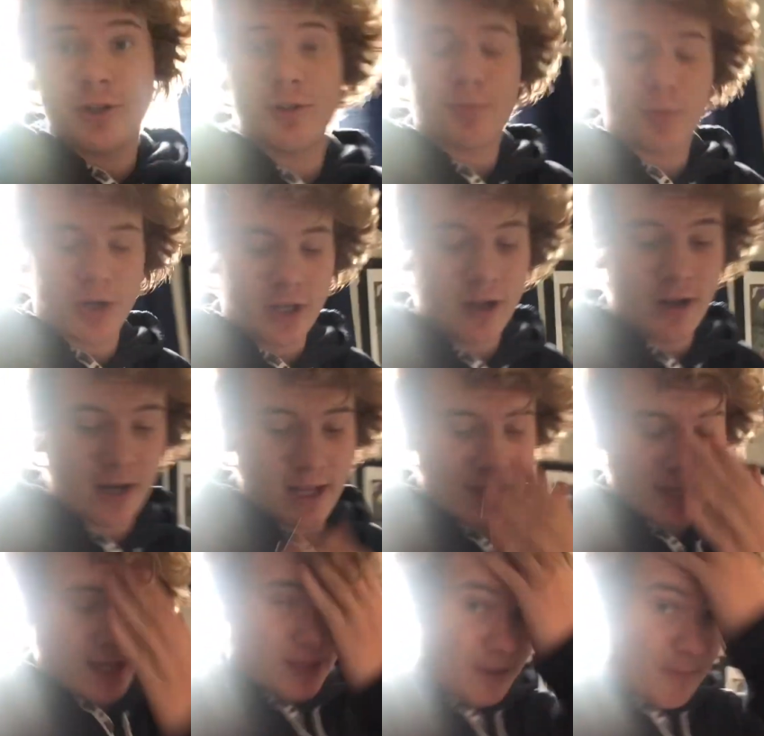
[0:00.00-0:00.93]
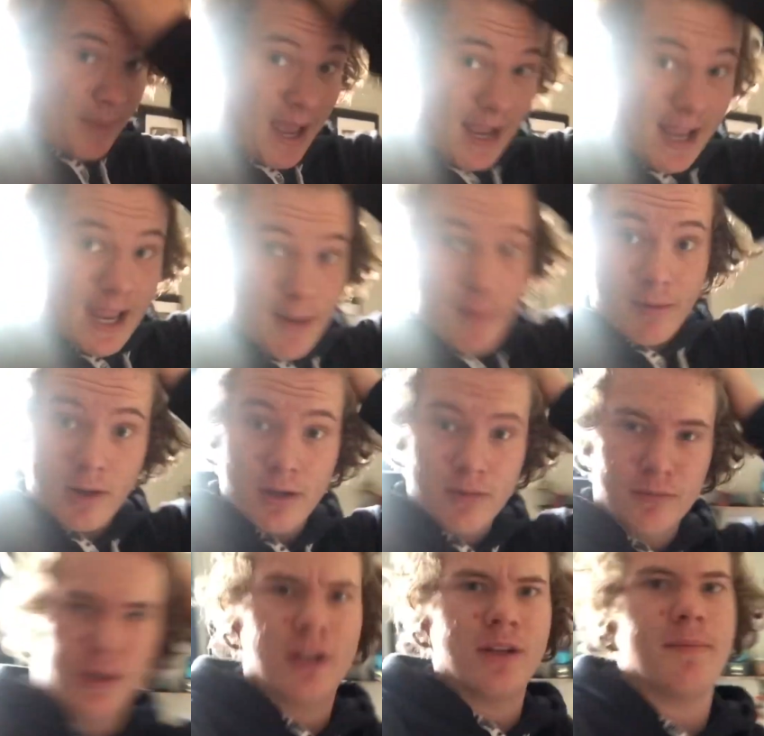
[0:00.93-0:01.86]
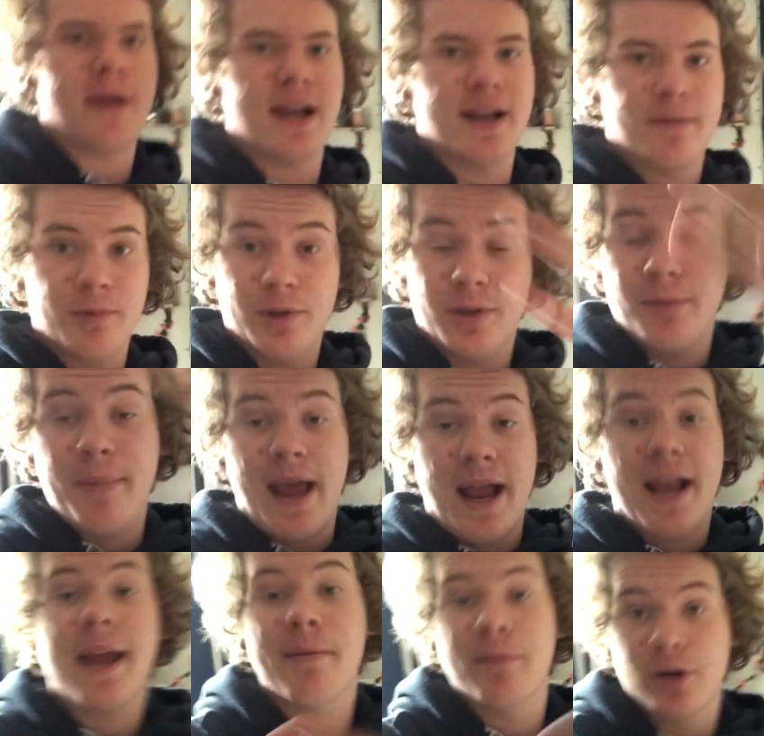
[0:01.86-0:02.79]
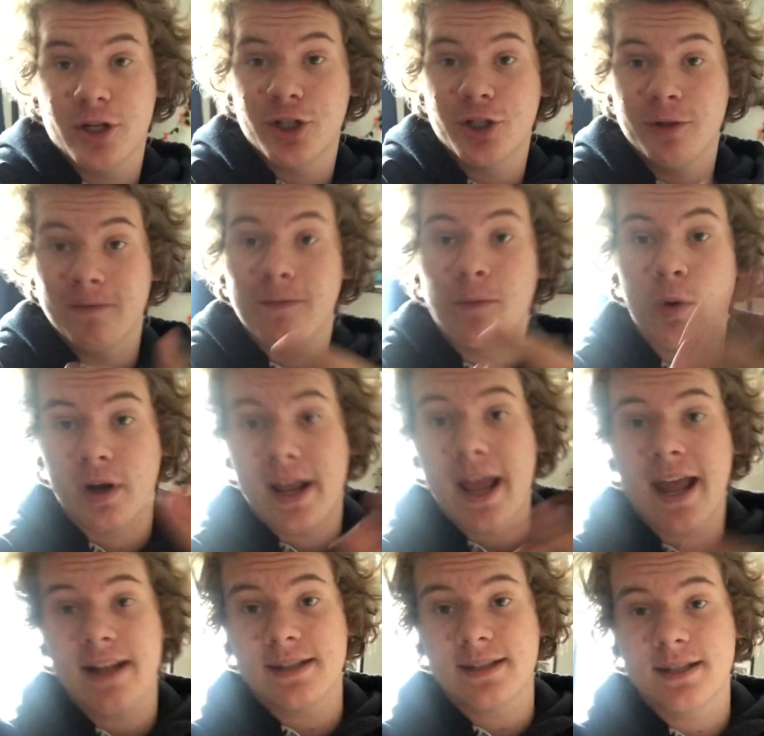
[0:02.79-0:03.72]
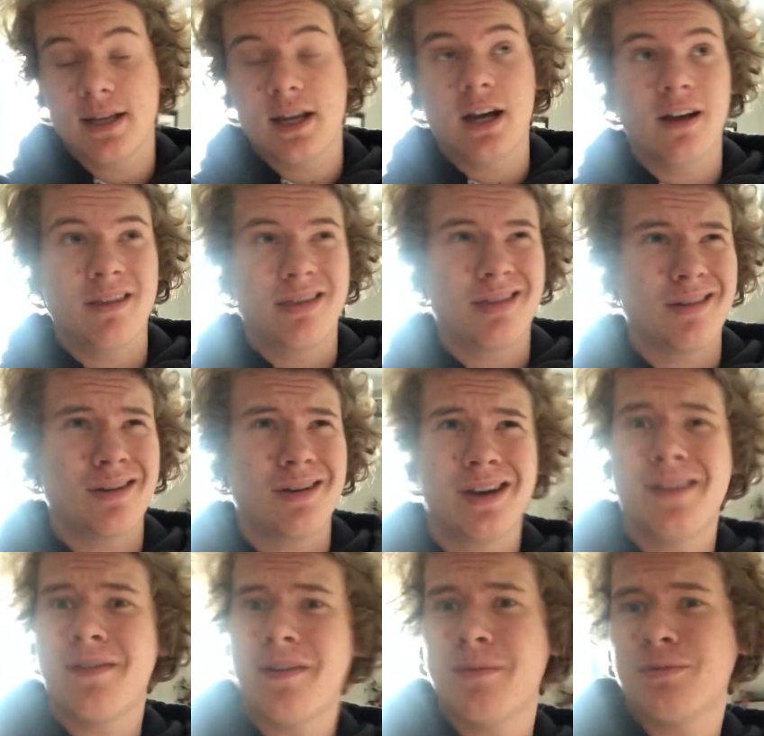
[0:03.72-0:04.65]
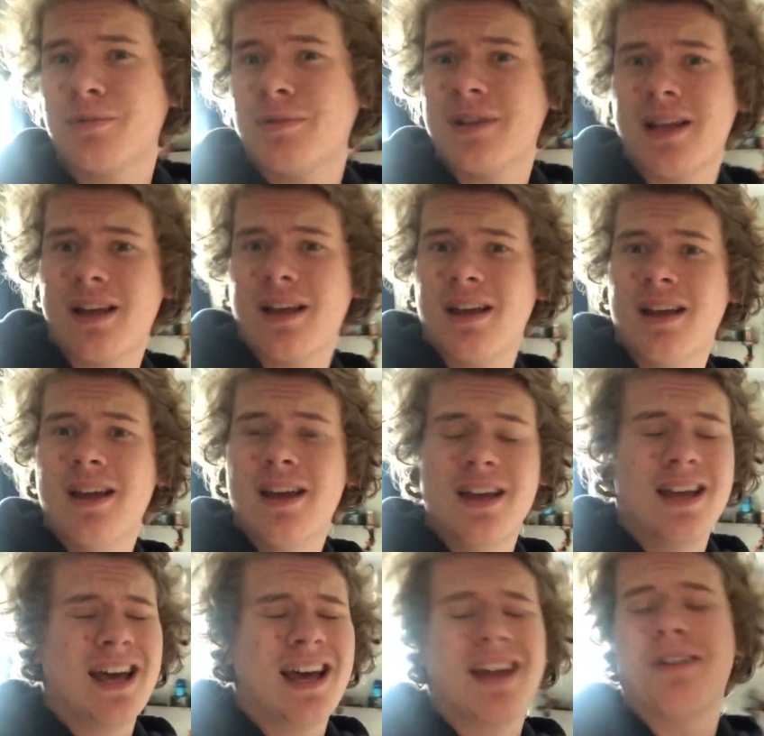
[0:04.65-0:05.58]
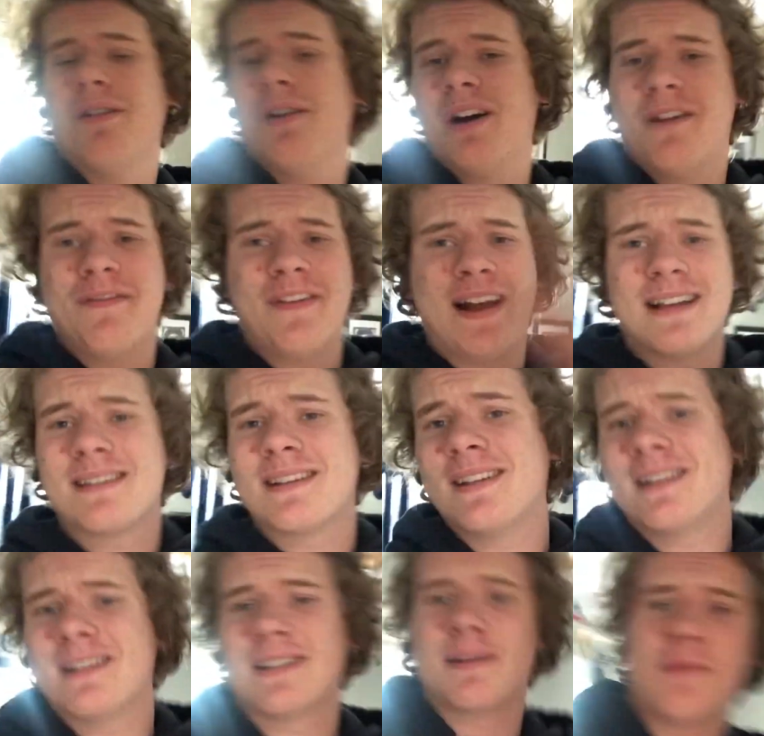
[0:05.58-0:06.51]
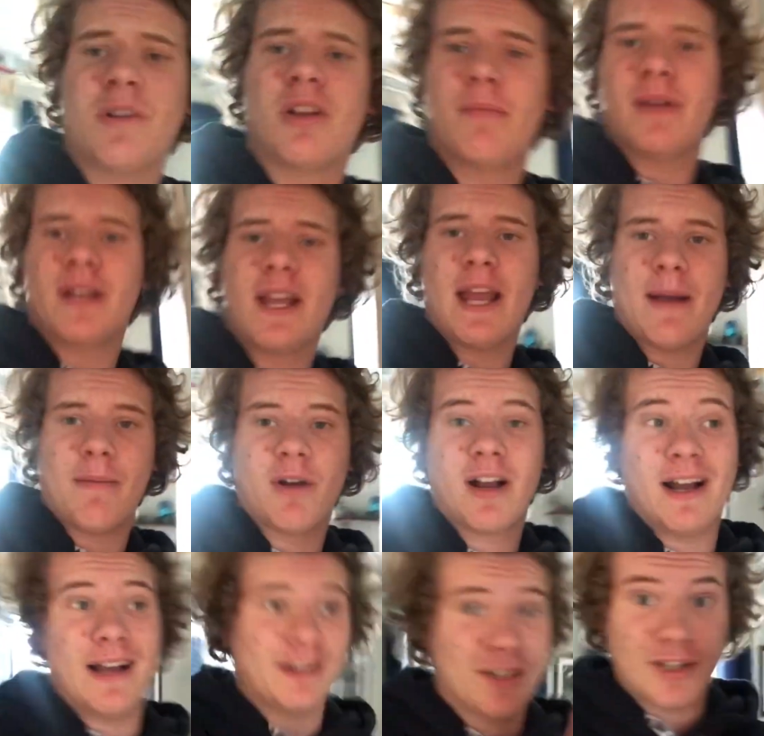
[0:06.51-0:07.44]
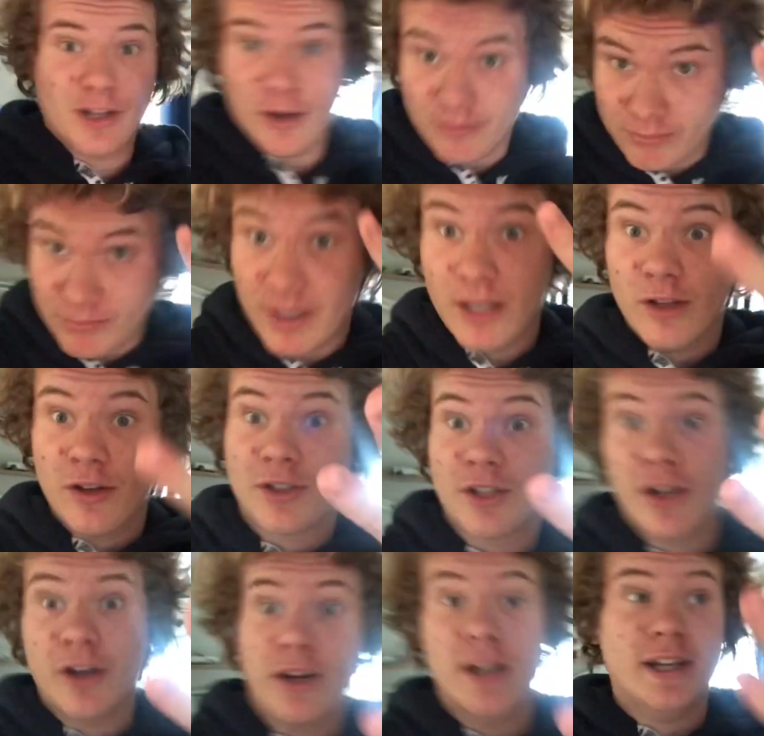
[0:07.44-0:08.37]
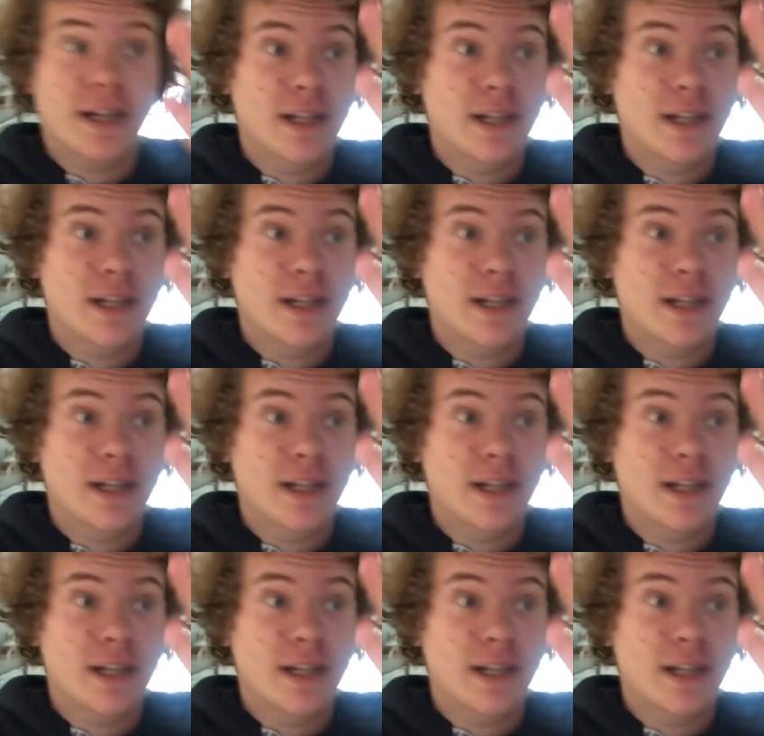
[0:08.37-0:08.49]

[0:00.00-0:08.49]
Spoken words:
good. I think the back camera, the back camera can shoot 4K. It's 30 frames per second. I don't know how fast it is. I'm not a big camera guy. I just know it looks good and it looks